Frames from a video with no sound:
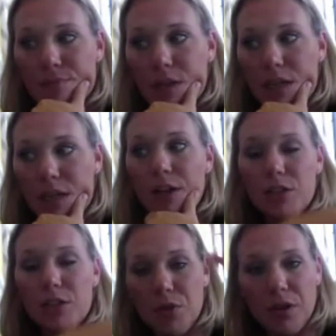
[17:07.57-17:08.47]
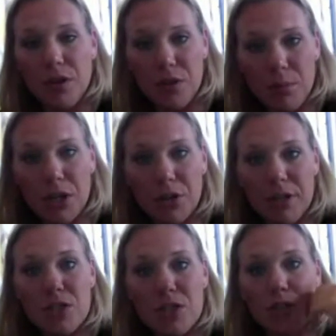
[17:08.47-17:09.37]
in doing all the market
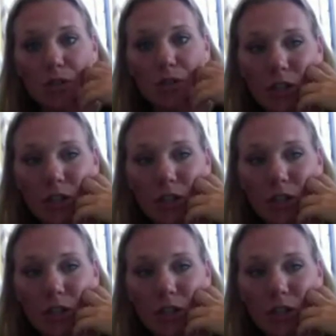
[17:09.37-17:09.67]
research,